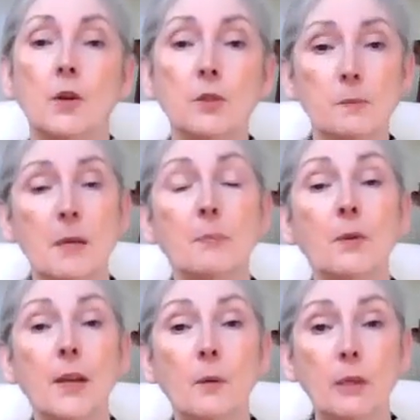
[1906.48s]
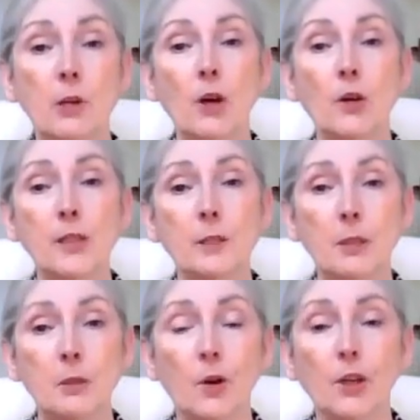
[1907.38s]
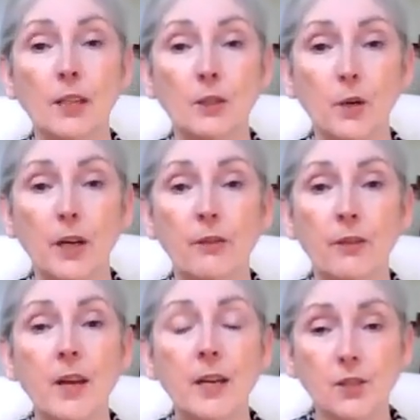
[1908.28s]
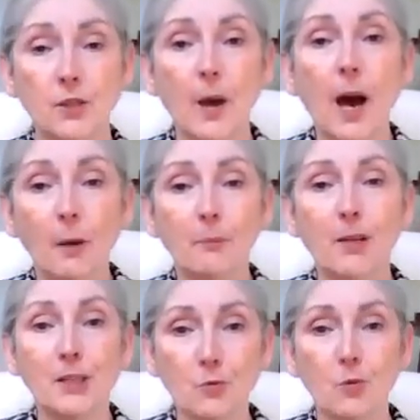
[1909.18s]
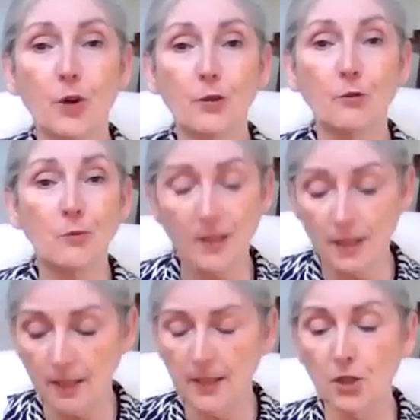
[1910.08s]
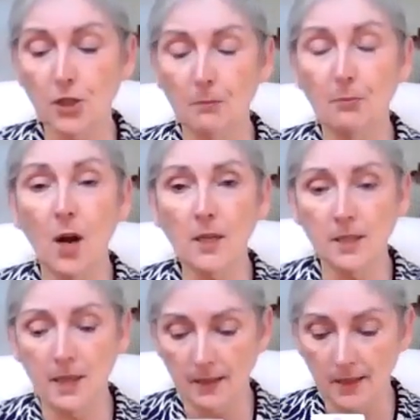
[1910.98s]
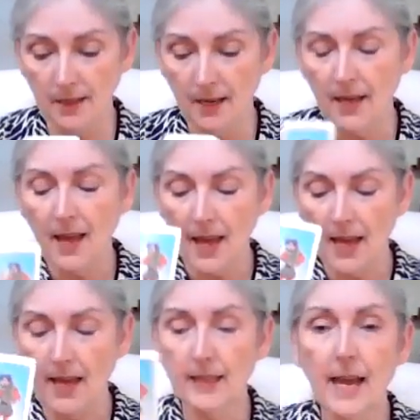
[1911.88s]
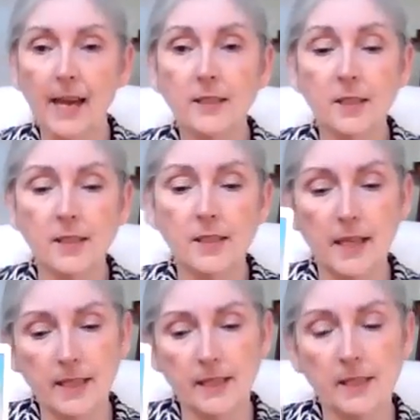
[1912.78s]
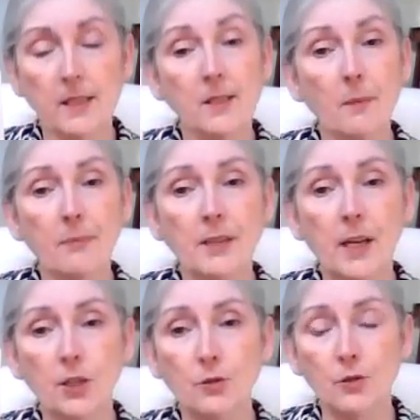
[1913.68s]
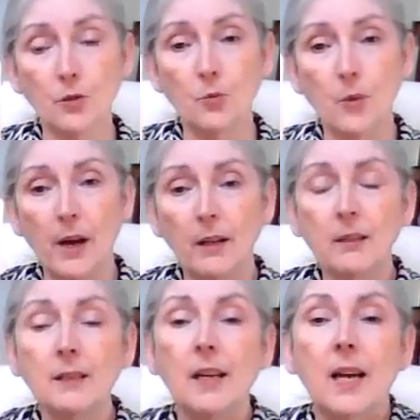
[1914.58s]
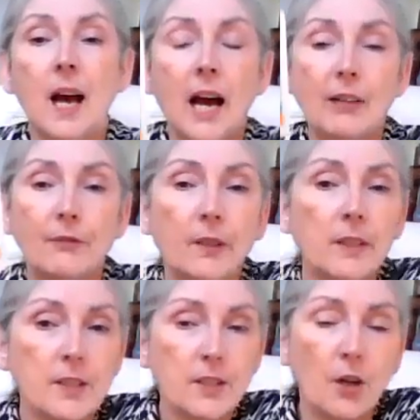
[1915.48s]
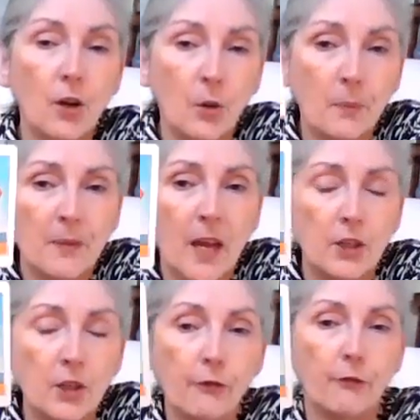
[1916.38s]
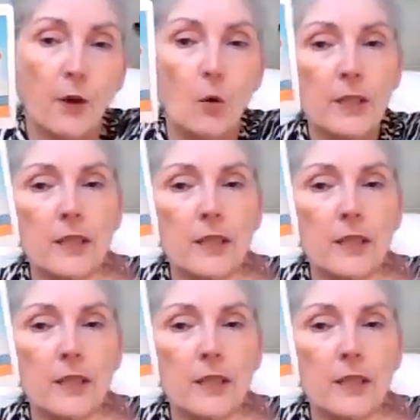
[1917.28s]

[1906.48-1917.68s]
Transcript: those people that we are going to be working with to help us work through this ascension process. And as this is something that you do well, I feel as though you're